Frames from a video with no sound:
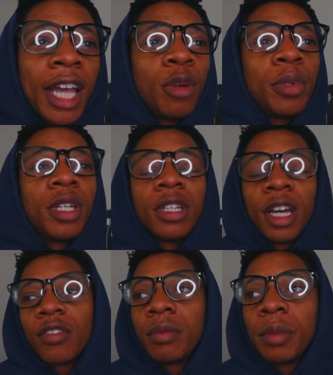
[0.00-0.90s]
eye-opening
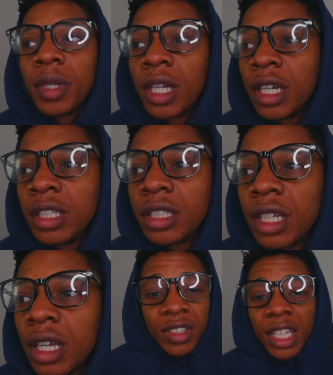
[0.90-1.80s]
night for me because
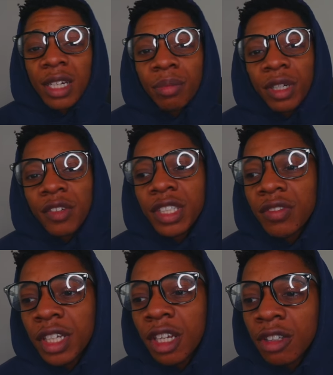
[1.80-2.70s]
I've said in previous
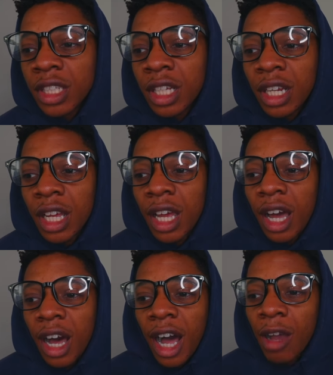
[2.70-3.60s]
videos that
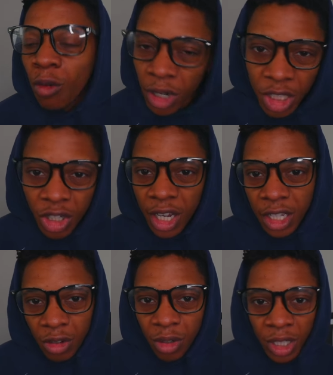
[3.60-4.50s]
I want to try
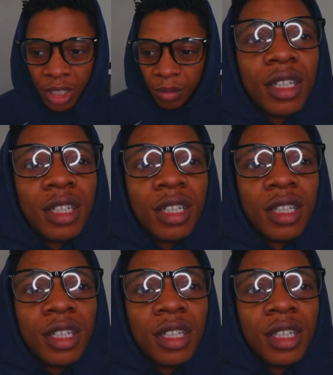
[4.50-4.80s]
and quit.